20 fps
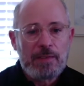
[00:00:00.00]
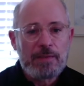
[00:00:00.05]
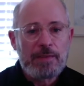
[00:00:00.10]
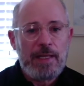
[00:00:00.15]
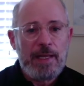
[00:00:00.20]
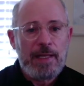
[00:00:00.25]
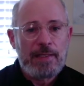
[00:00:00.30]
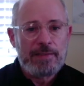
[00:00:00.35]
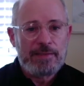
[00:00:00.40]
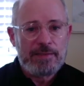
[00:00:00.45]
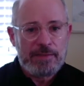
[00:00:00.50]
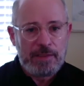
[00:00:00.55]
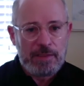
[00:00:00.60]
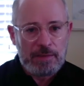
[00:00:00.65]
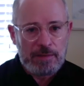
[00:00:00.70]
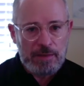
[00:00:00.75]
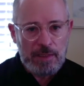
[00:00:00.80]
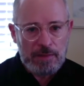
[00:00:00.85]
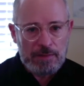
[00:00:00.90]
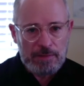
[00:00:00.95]
That is the
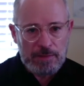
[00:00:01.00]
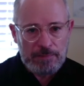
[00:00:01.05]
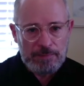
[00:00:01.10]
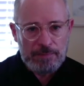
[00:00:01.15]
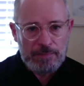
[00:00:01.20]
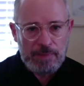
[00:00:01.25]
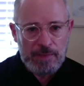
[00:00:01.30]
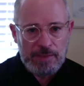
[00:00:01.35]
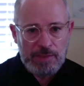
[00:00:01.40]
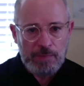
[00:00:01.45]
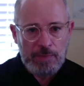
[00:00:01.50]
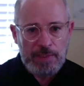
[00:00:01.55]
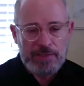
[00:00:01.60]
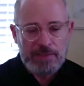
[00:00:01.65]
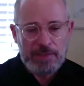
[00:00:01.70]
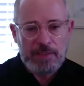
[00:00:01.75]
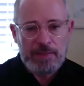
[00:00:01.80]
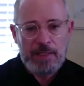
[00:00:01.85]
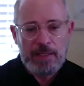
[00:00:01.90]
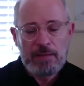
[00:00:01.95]
conductor. So when you
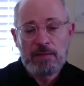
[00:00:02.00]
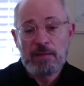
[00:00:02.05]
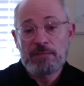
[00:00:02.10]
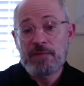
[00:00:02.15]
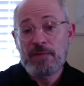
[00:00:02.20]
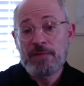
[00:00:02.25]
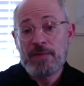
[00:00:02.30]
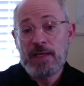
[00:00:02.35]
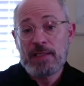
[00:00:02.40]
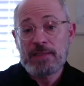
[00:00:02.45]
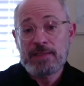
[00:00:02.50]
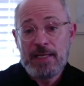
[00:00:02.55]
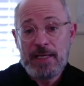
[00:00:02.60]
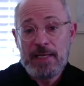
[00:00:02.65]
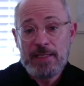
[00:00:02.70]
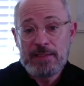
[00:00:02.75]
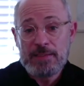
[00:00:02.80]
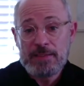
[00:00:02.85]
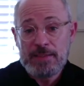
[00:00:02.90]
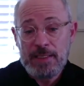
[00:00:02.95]
see that enough of that
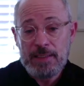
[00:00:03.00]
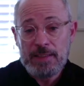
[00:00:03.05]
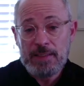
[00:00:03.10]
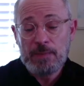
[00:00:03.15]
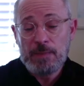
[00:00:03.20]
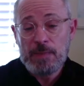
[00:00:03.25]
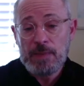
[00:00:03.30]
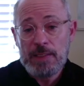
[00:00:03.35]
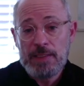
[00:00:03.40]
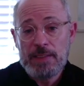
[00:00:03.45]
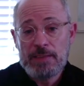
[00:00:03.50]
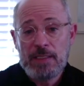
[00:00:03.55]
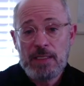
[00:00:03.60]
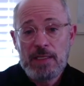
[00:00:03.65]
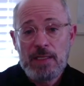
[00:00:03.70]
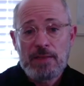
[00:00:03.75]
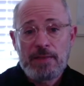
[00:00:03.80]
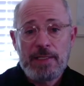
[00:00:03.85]
attack is taking place,